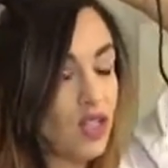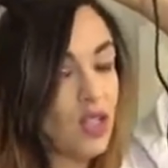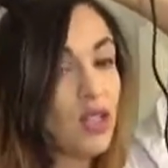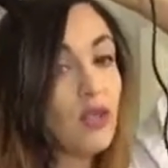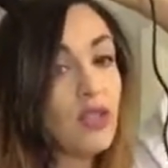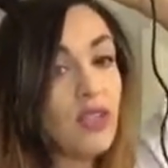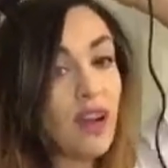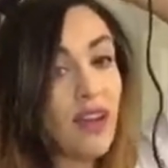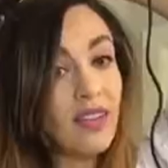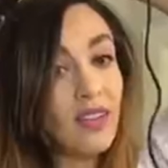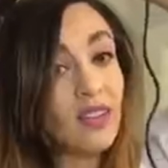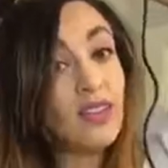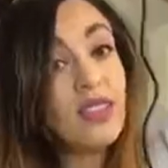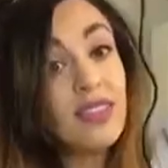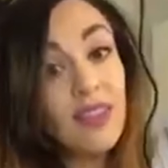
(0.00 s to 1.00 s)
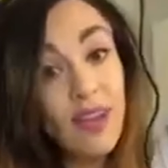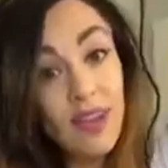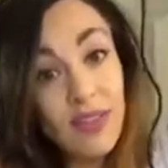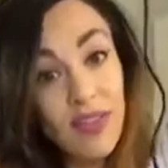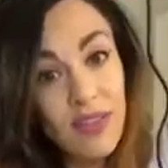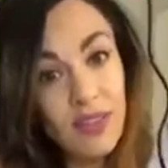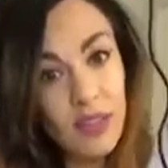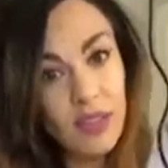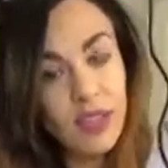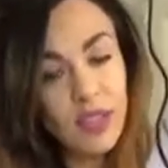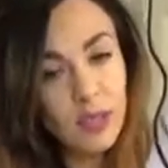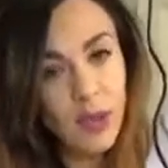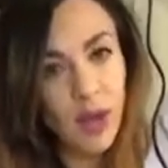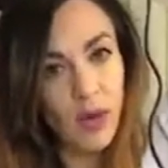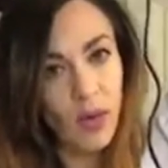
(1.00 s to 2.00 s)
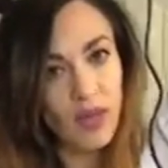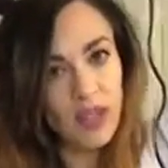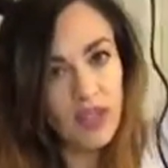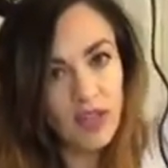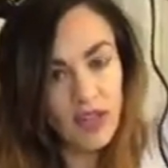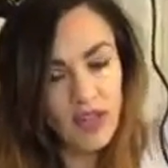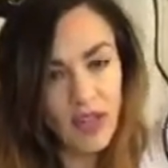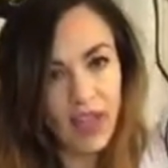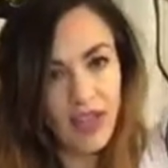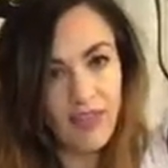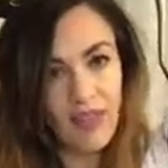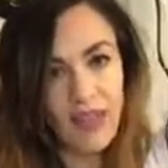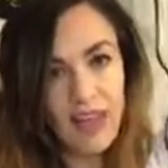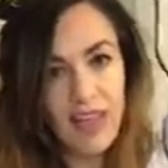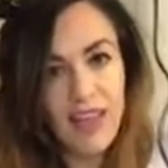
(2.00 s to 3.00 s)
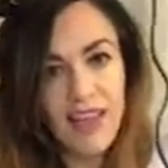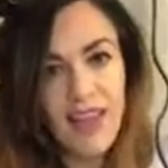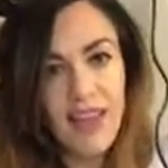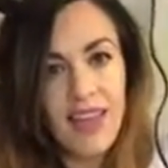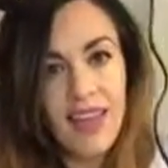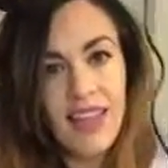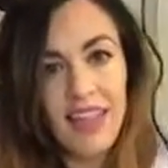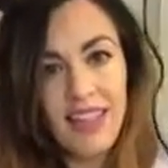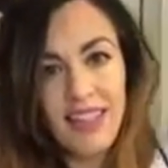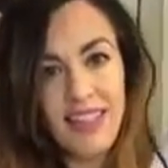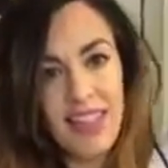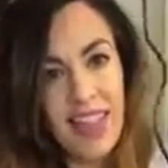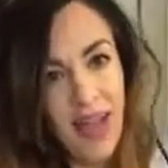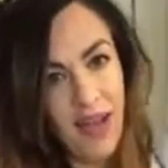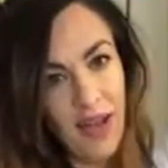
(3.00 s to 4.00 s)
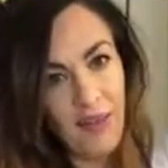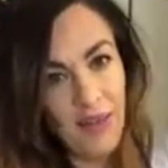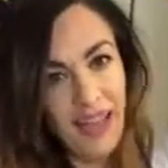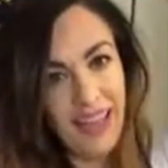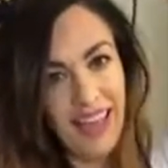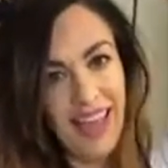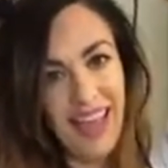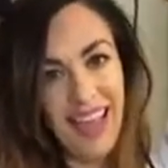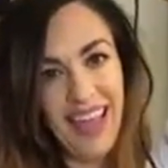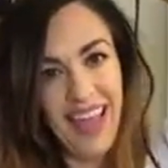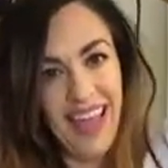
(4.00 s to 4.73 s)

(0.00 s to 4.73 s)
use on yourself at first, but once you get the hang of it, like, see how I'm like,